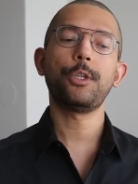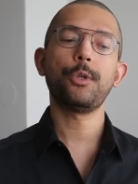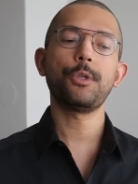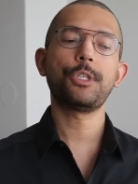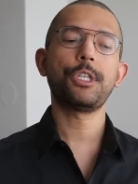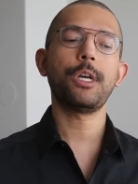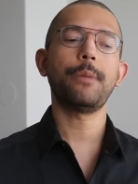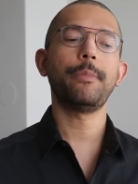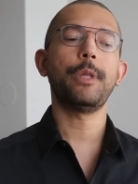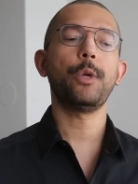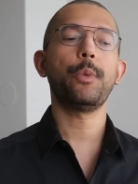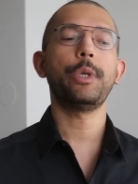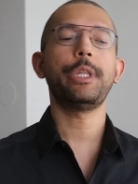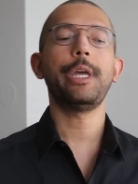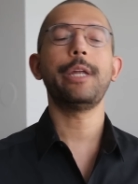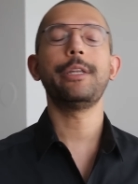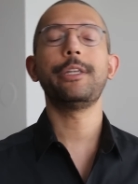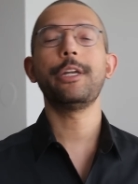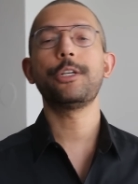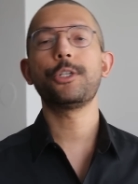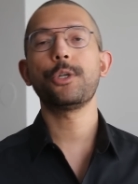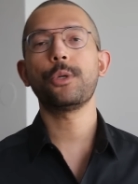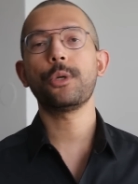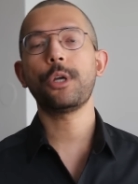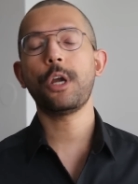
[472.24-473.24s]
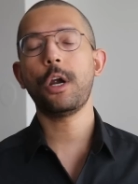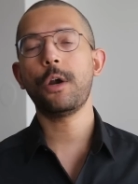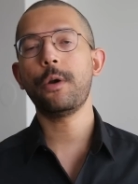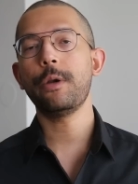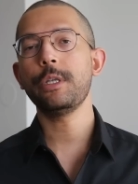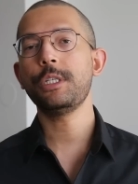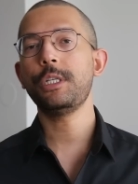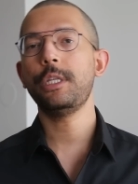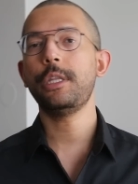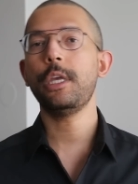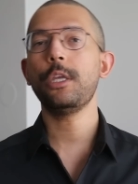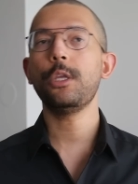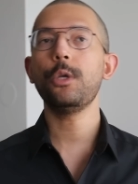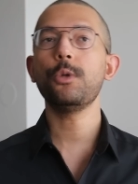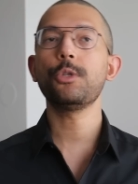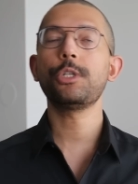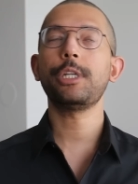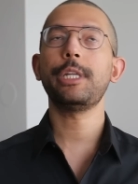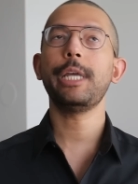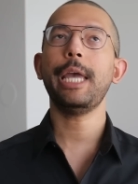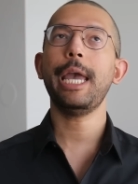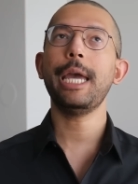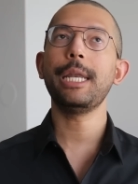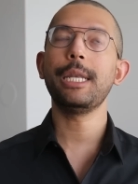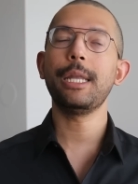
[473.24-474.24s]
do something with a digital currency, they
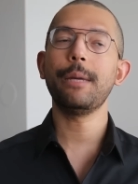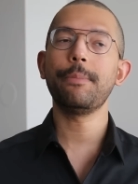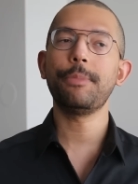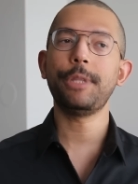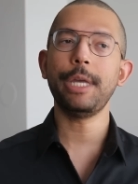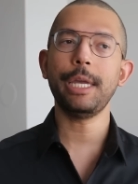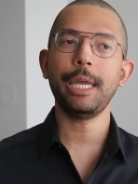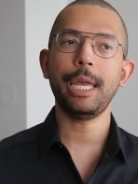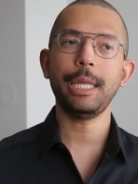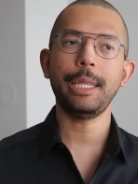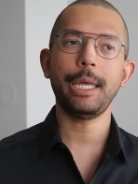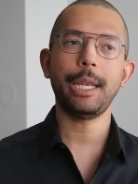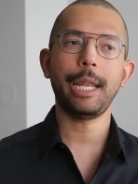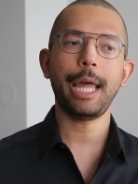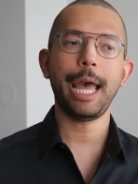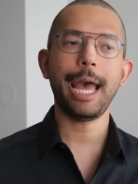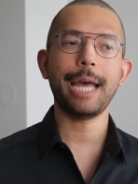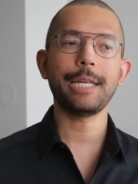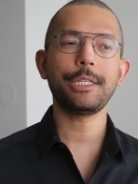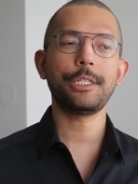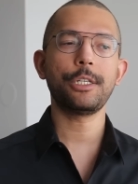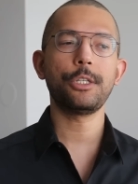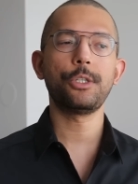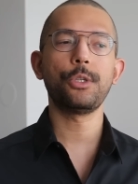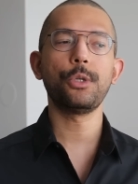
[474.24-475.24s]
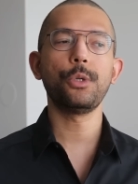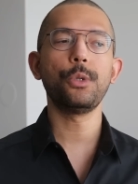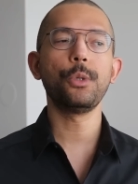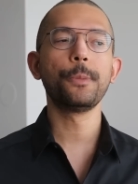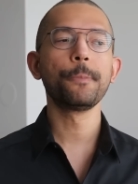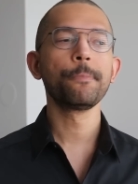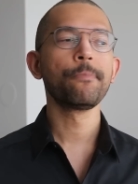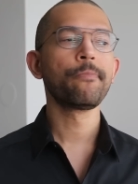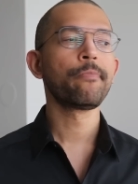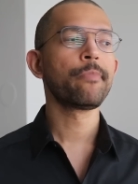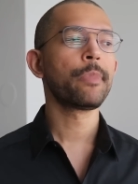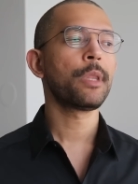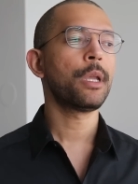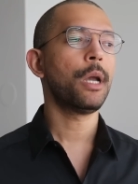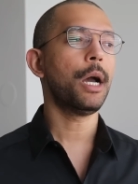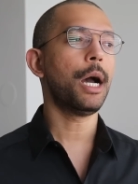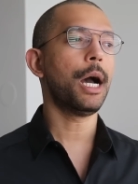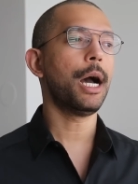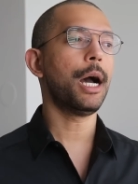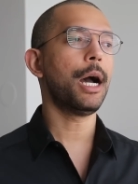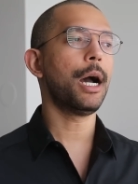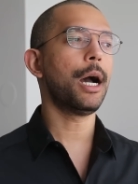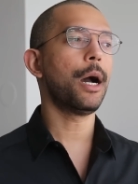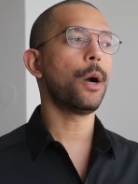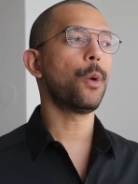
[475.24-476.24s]
usually end up thinking that it has to do
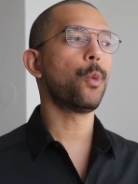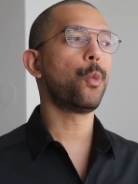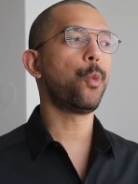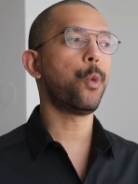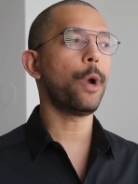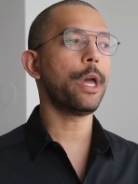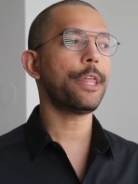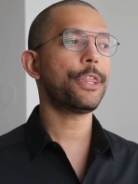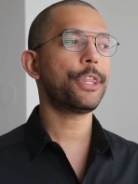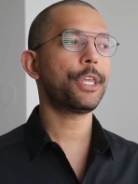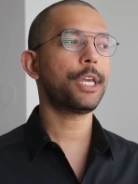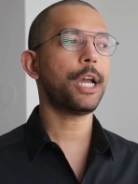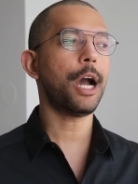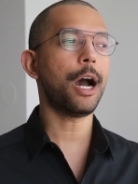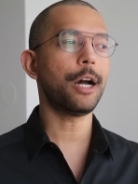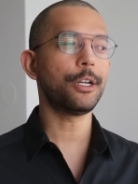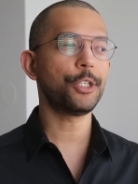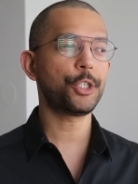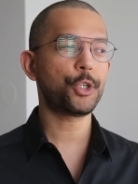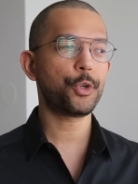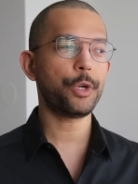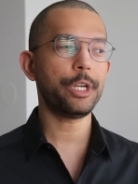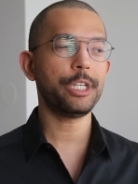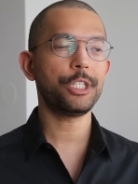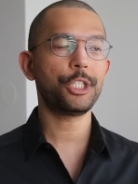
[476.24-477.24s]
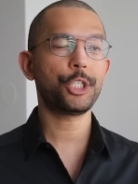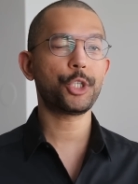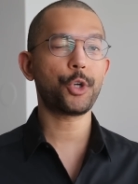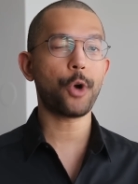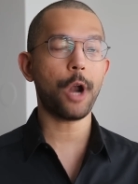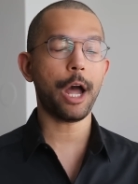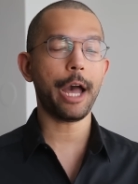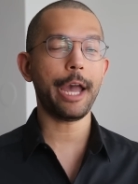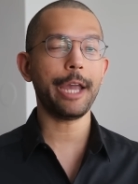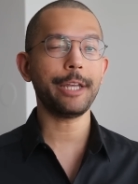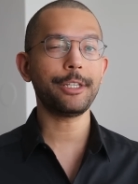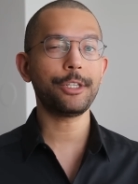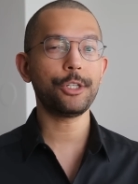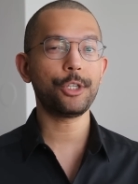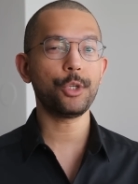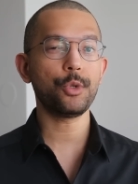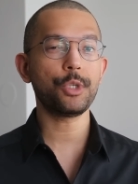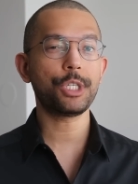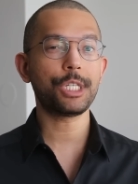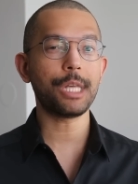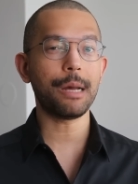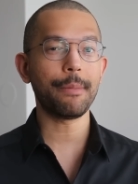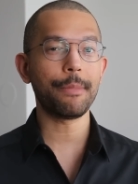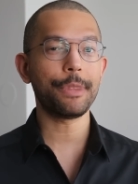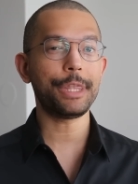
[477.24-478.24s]
with countries trying to do
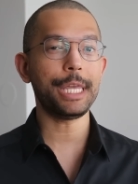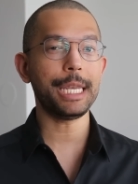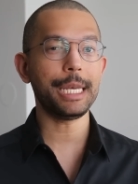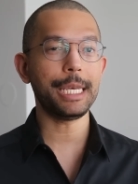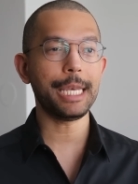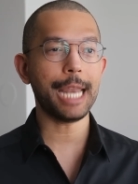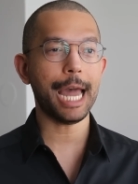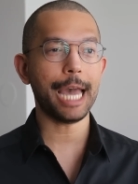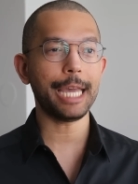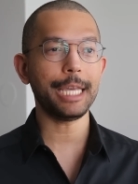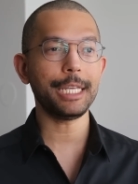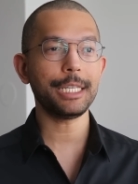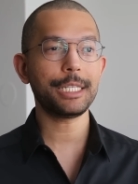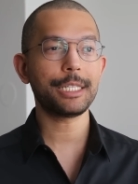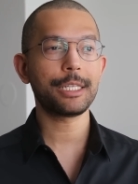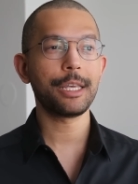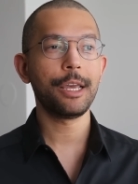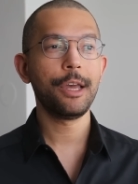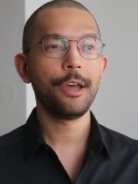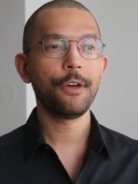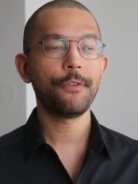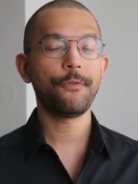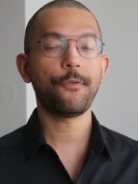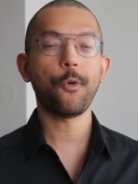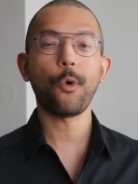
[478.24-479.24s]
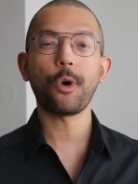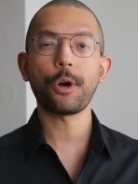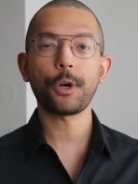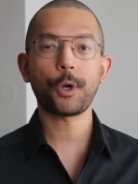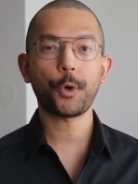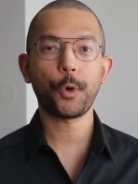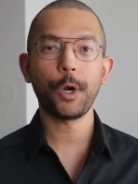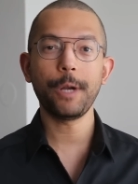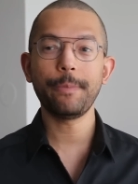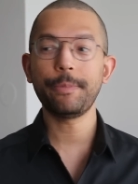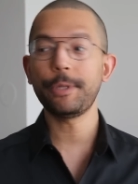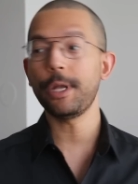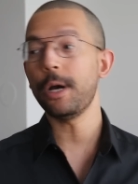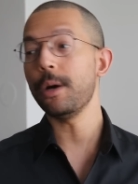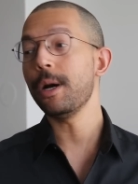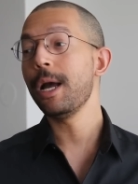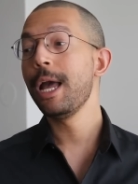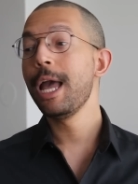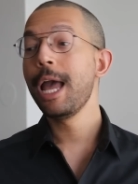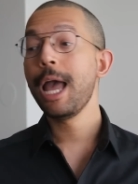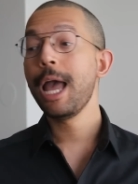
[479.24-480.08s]
something nice for crypto.